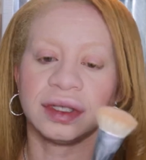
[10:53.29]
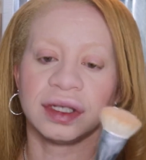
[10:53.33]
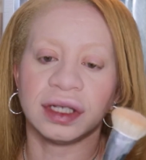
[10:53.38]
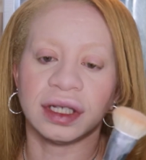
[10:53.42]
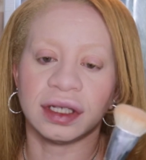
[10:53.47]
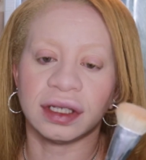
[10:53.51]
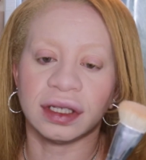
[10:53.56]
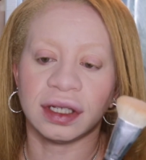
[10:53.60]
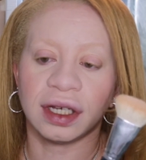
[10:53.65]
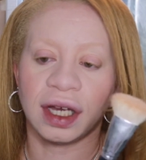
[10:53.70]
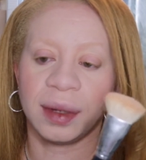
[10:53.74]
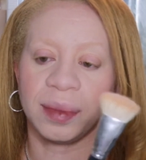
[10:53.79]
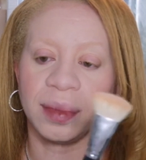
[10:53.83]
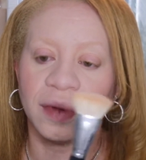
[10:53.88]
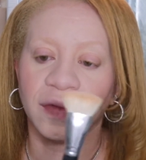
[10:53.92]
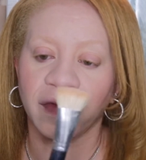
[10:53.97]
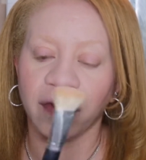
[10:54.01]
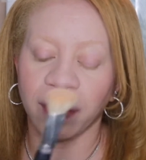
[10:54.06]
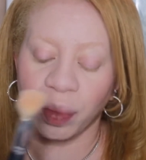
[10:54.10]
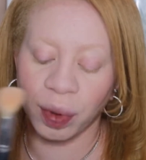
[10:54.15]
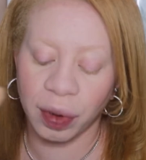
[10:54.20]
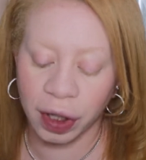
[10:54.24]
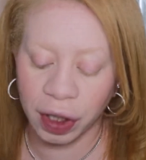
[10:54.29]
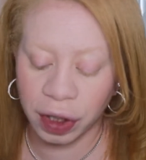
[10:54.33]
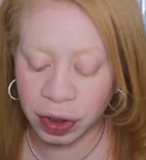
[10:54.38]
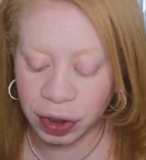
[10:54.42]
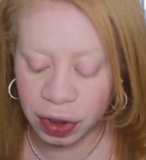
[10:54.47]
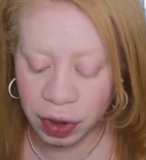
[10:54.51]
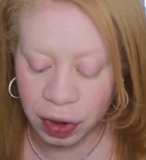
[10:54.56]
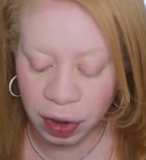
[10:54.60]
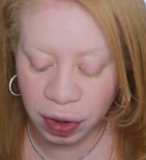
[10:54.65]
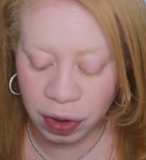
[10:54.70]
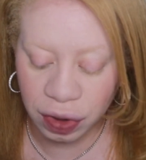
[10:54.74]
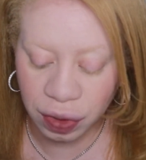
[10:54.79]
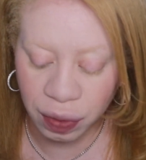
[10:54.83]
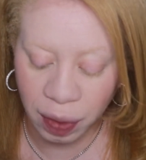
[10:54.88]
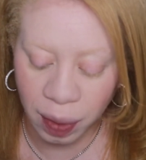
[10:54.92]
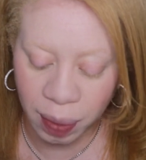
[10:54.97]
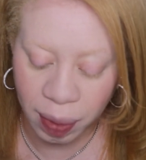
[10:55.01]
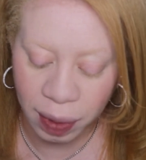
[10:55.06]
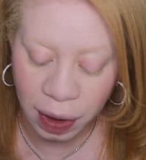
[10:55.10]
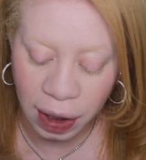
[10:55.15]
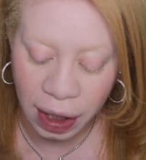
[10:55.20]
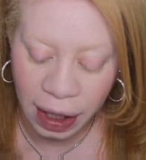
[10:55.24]
this type of a brush to
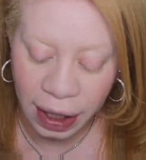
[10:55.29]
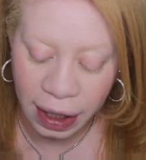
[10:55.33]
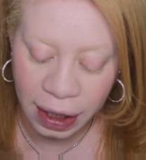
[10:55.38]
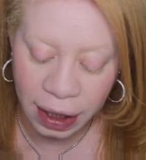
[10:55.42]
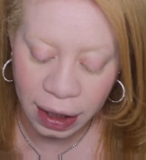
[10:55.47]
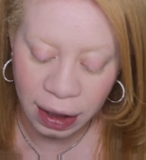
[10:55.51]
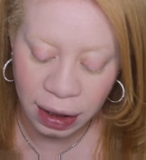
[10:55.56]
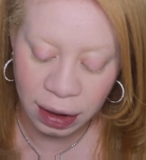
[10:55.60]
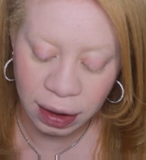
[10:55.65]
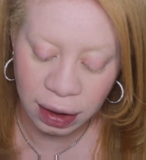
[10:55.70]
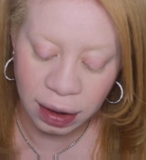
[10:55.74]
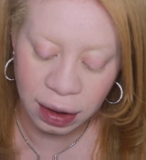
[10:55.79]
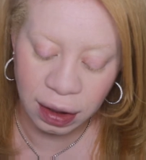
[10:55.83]
apply it.